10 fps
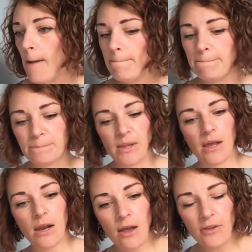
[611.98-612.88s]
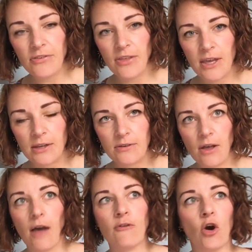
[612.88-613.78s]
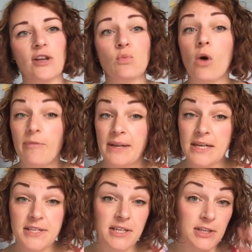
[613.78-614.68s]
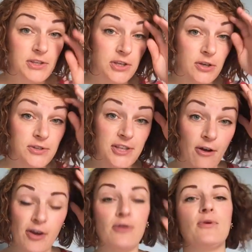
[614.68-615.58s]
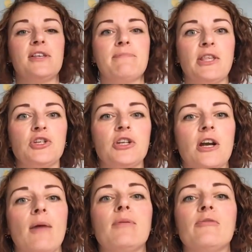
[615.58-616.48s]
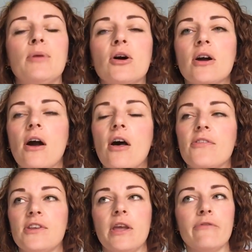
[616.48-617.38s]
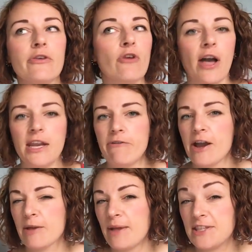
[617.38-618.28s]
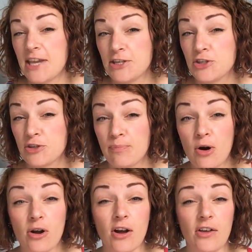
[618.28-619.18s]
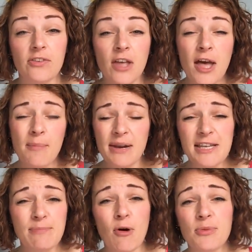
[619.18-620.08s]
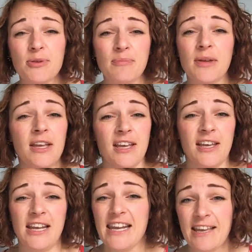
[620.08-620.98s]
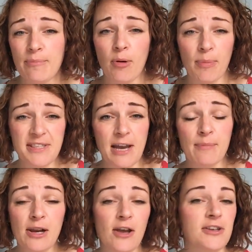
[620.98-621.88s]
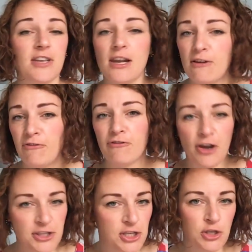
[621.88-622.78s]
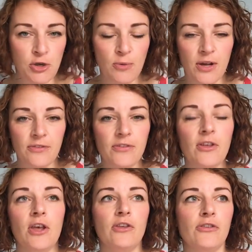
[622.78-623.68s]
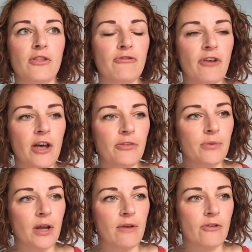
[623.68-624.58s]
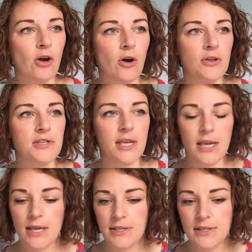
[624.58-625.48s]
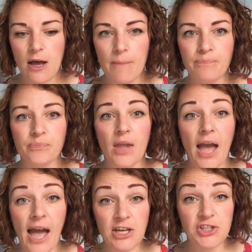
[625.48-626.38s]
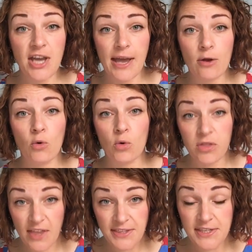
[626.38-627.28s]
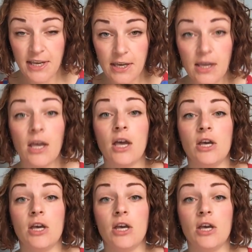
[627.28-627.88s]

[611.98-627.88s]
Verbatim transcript: Um, last thing I've got is what I've been listening to. So I always mention a couple of podcasts, and if you've got any recommendations of podcasts, please pop some lit pop it down below, because I love finding new ones. So the first one I've got is um, Hashtag Authentic.